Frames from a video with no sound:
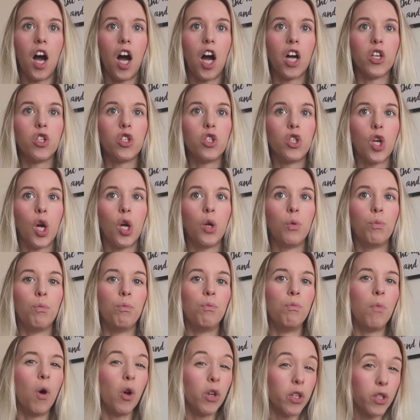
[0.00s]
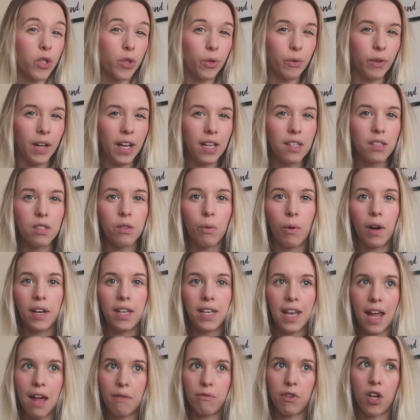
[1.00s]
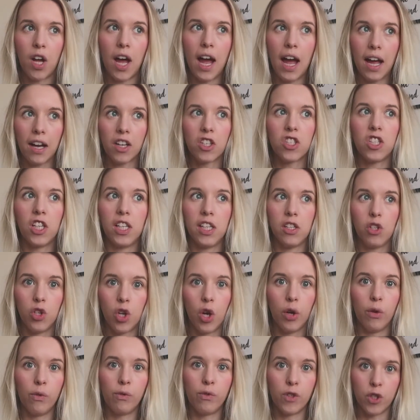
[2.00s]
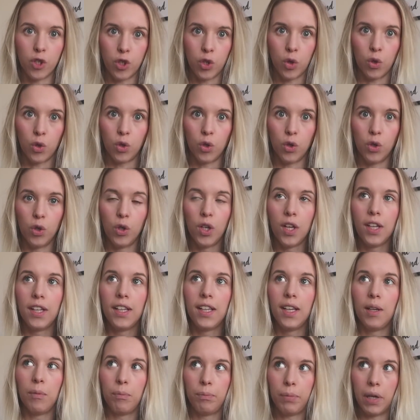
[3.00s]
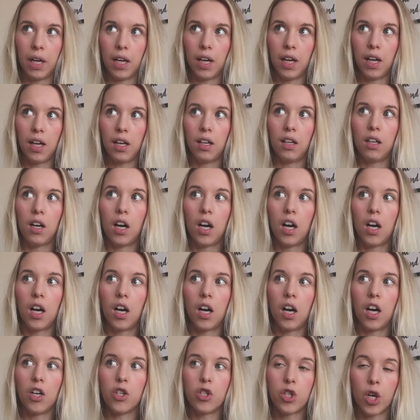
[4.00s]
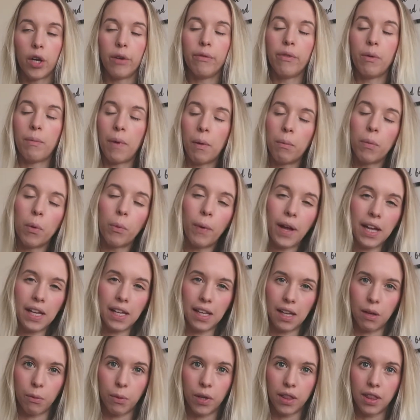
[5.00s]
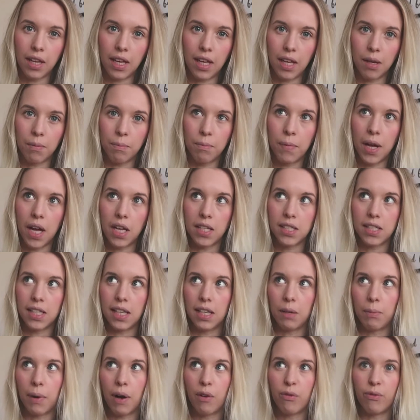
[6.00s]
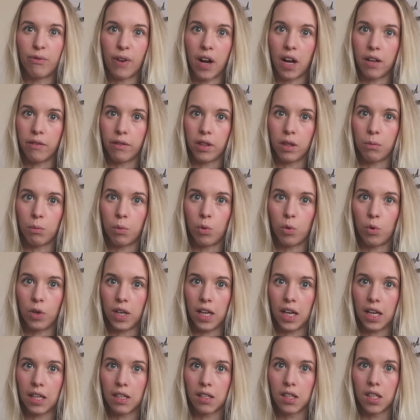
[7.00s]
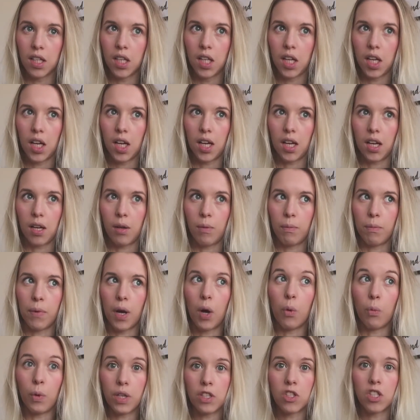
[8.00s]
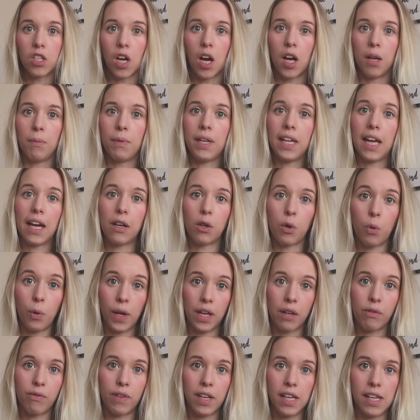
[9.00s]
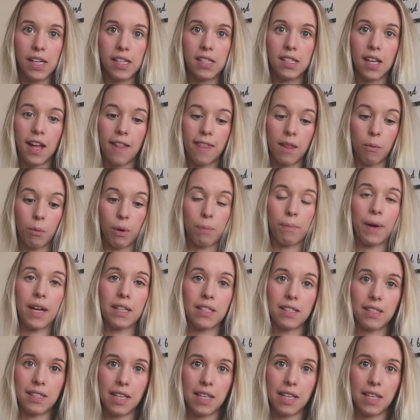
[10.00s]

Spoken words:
I don't monitor it, so I never actually know for sure, but I don't remember waking with him until about 5 in the morning, at which time he had a quick feed and then went back to